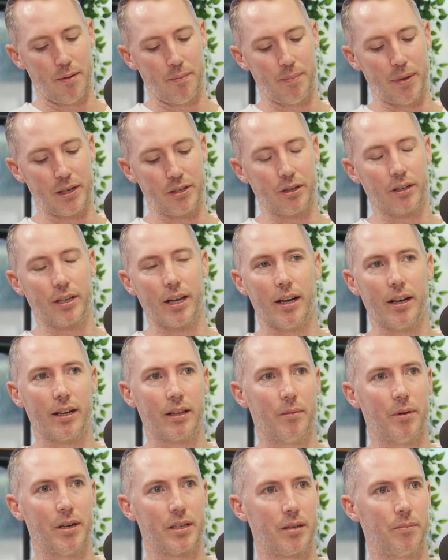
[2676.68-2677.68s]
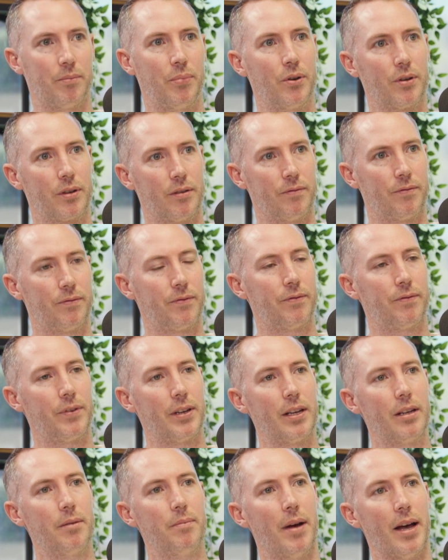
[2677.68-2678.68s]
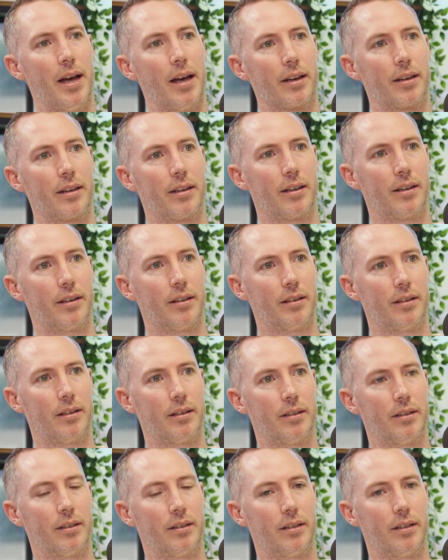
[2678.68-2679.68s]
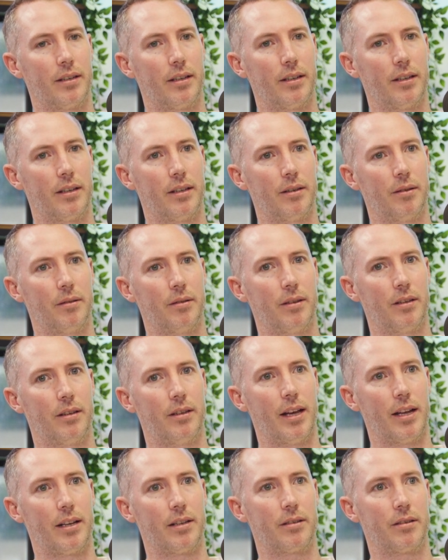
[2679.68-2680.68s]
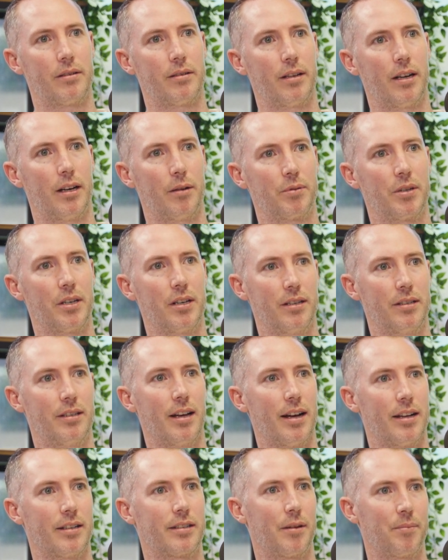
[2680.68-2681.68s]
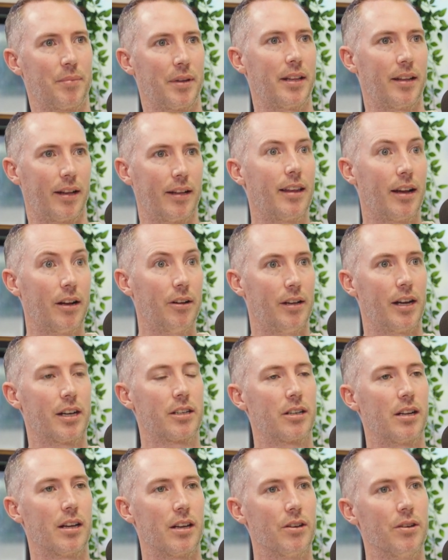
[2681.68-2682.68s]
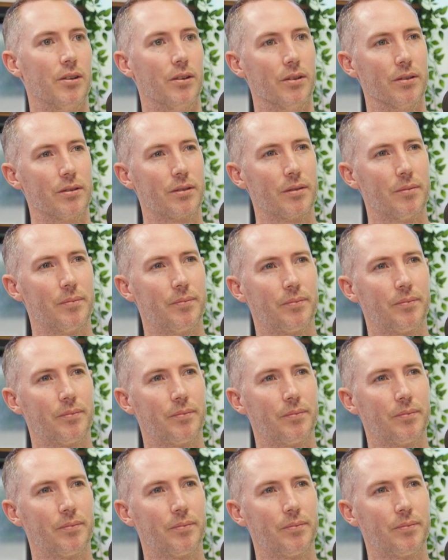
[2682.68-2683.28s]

But you're getting the most important feedback that helps you design something that they'll actually use.